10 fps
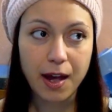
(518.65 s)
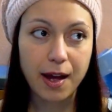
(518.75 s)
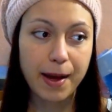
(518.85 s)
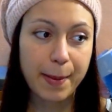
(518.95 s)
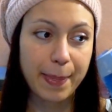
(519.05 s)

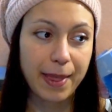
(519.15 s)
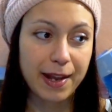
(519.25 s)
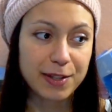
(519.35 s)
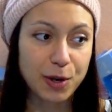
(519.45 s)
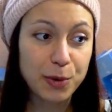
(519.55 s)

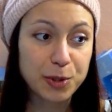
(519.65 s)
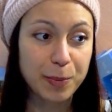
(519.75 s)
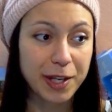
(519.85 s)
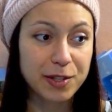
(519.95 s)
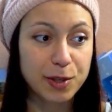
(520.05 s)
And also
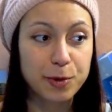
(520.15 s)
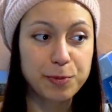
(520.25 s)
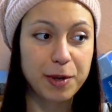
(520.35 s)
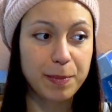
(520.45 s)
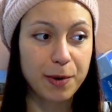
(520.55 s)
because those
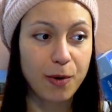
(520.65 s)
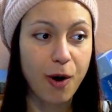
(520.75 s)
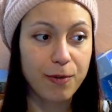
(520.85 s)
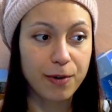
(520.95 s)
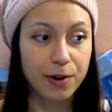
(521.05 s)
people
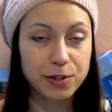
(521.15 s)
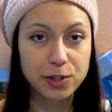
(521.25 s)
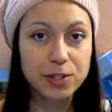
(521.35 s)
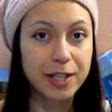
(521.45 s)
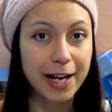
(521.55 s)
offer us
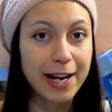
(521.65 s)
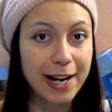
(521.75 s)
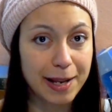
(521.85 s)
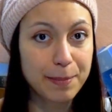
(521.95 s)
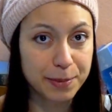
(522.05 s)
just a
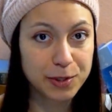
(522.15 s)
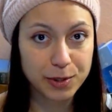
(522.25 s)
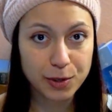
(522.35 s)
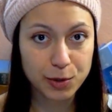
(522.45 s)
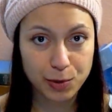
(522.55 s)

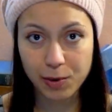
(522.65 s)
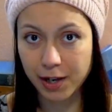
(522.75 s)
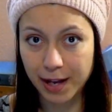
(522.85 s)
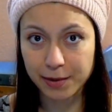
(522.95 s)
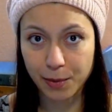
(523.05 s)
glimpse to
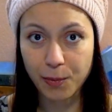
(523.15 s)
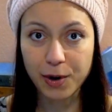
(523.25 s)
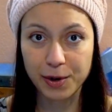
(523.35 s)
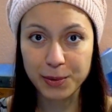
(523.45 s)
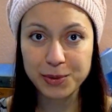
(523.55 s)
another
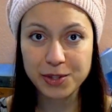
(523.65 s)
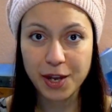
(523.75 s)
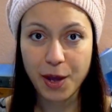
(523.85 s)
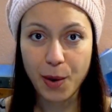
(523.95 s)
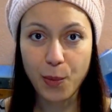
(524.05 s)
world
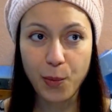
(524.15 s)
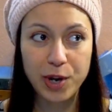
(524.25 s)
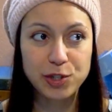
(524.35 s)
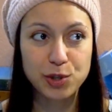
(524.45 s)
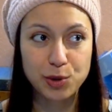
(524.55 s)

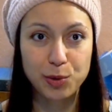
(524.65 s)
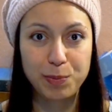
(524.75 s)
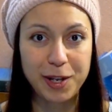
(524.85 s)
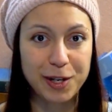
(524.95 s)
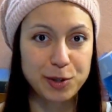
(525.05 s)
which should
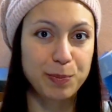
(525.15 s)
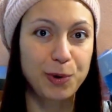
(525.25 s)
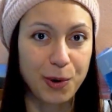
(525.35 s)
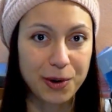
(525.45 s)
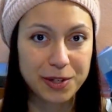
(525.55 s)
be
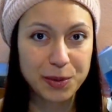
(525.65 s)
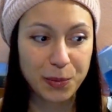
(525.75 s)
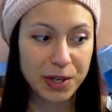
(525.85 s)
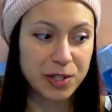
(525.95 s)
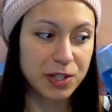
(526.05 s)
explored,
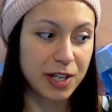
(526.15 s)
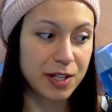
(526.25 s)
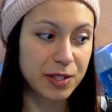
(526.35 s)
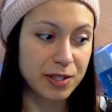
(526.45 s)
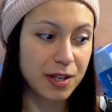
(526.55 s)
which
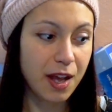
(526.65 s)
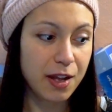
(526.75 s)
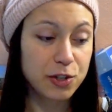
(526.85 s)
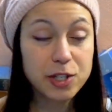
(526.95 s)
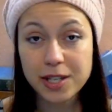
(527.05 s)
is
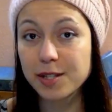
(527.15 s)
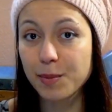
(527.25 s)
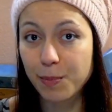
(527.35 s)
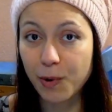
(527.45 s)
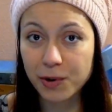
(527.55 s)
just as
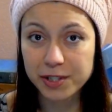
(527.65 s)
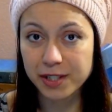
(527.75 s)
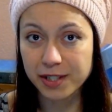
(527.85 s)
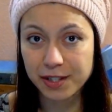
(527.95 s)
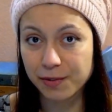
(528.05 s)

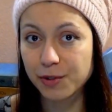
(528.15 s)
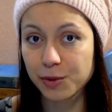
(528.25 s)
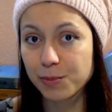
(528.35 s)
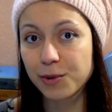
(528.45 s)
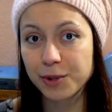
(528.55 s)
important, if
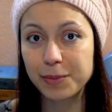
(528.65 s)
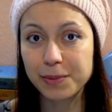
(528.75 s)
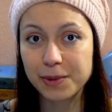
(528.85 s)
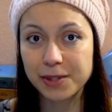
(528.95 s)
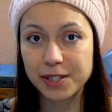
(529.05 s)
not more
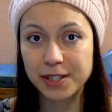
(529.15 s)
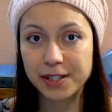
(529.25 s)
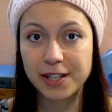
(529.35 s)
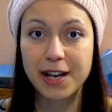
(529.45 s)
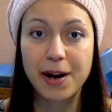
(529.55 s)

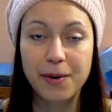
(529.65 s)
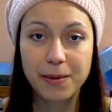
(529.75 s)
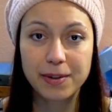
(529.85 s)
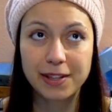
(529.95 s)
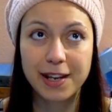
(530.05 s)
important,
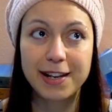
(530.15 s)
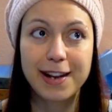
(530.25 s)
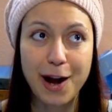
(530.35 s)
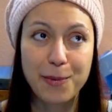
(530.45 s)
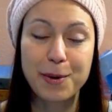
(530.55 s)
than
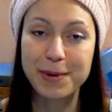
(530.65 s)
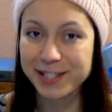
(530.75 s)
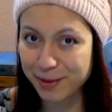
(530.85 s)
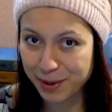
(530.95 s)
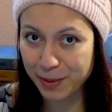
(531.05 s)
our
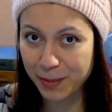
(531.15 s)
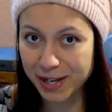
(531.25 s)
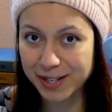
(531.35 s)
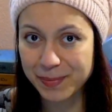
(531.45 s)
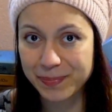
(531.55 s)
material one.